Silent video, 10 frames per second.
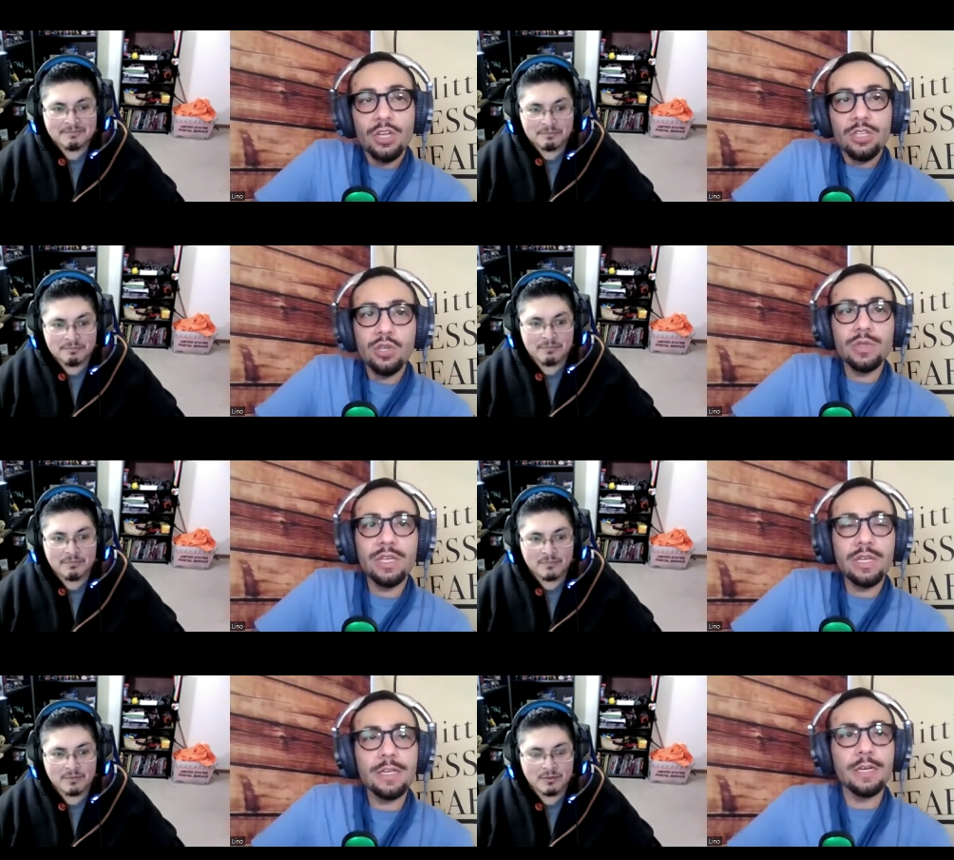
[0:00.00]
Speaker 1: So
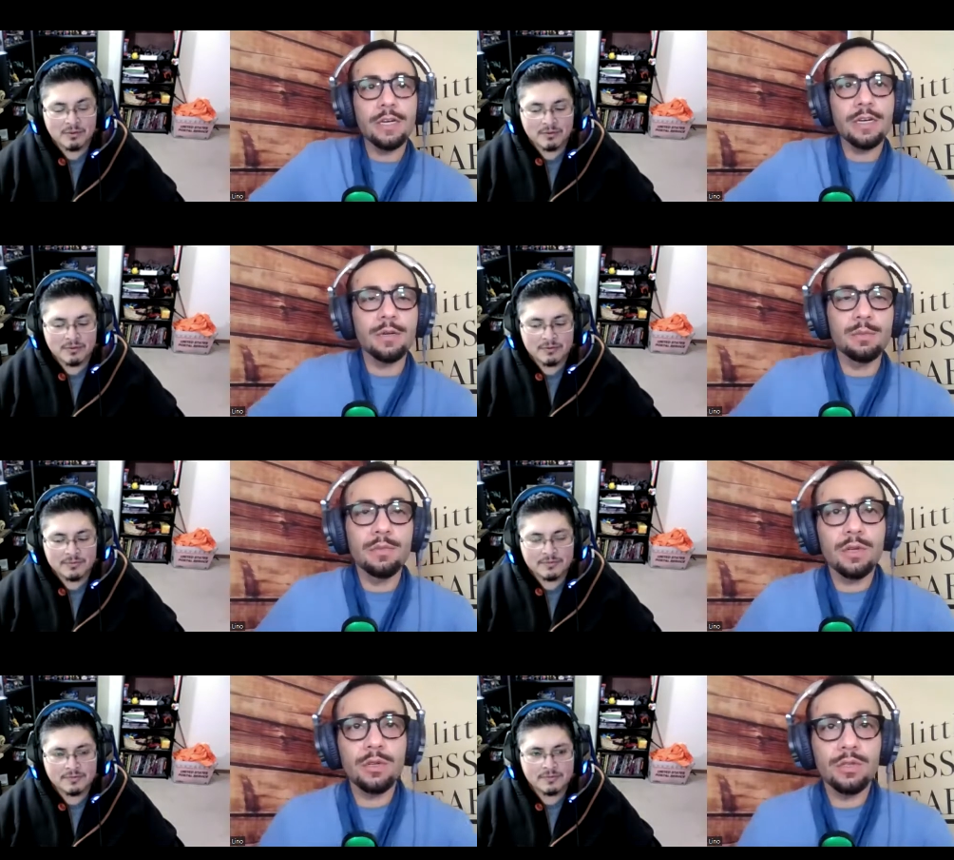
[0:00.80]
then,
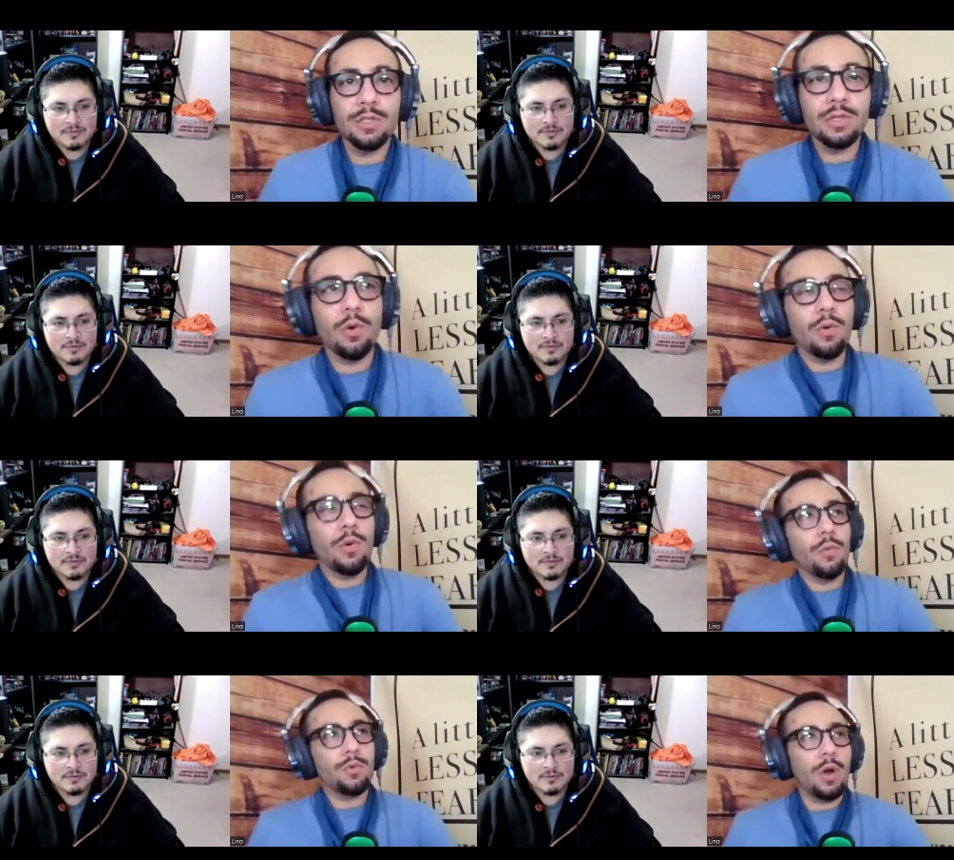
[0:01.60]
um,
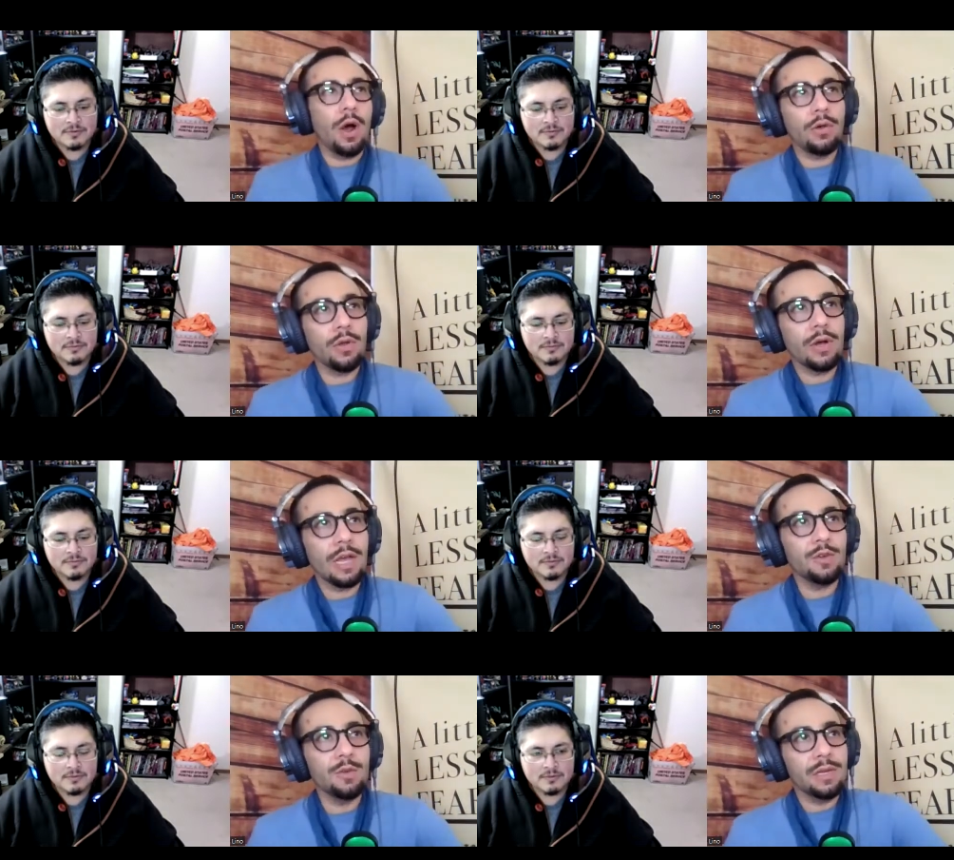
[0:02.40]
so how long
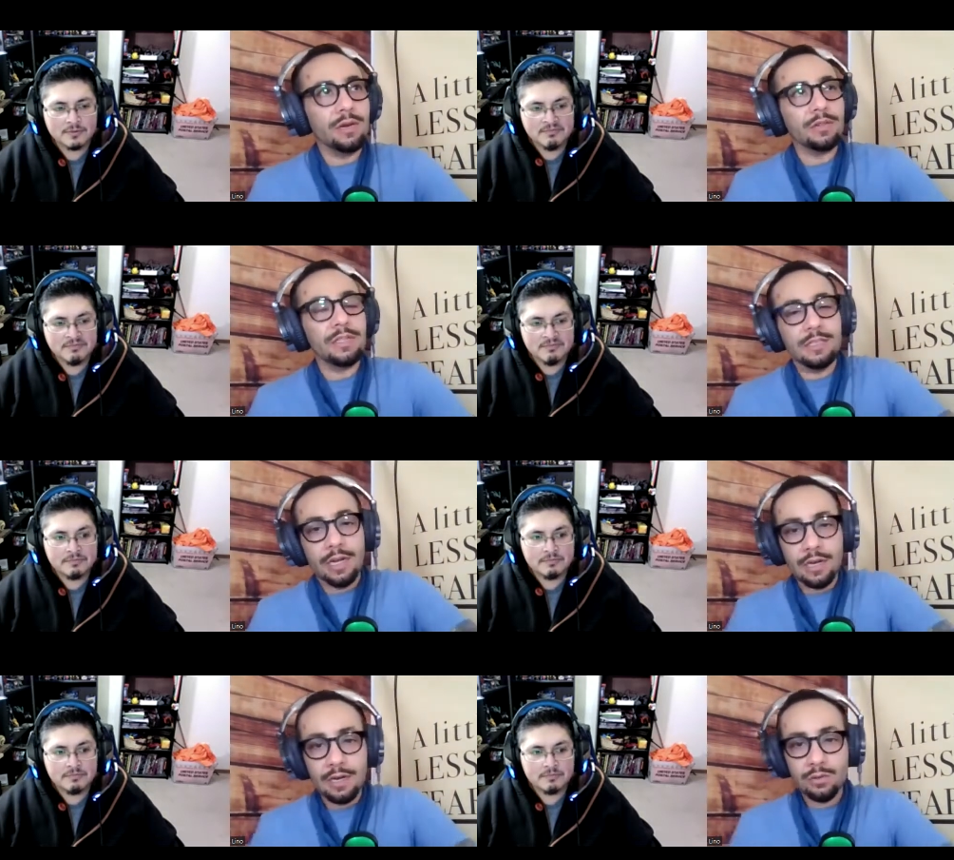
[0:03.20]
have you been on this
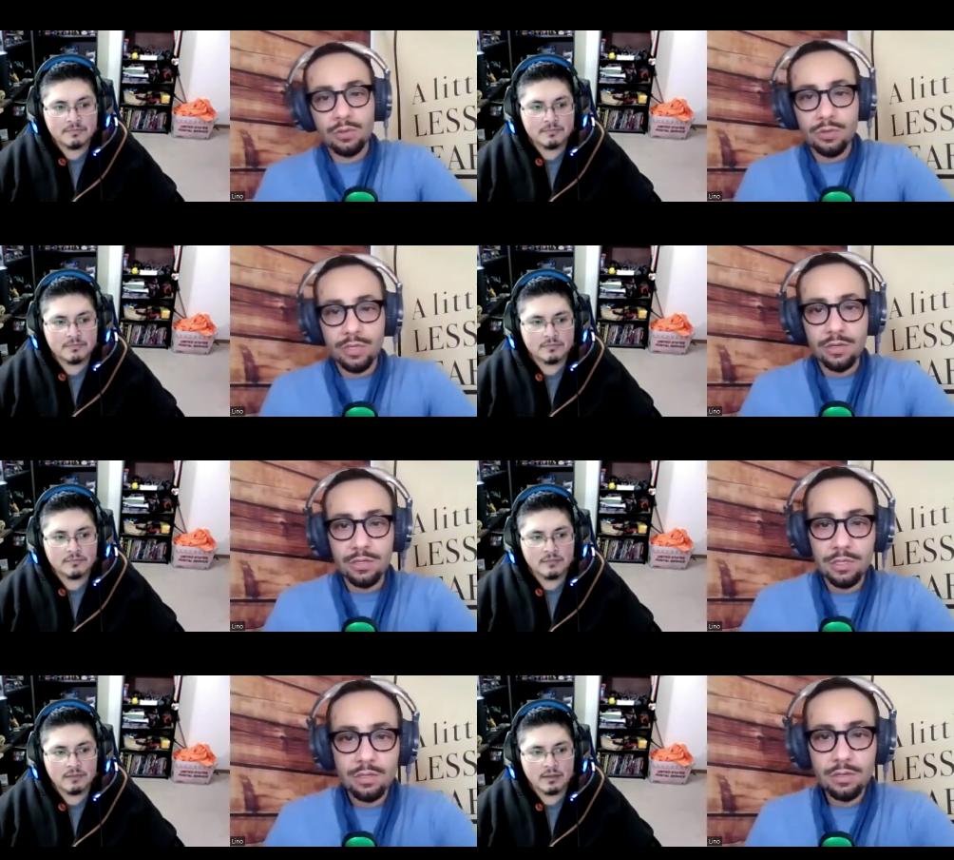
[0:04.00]
diet now? Two
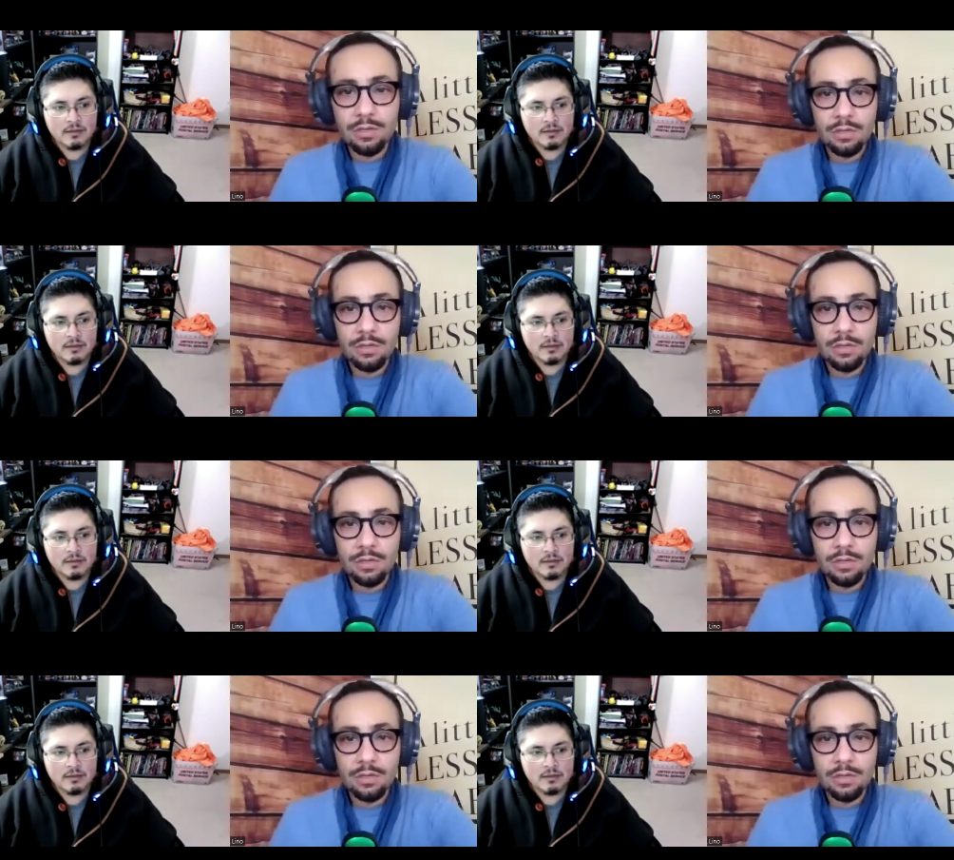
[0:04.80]
years?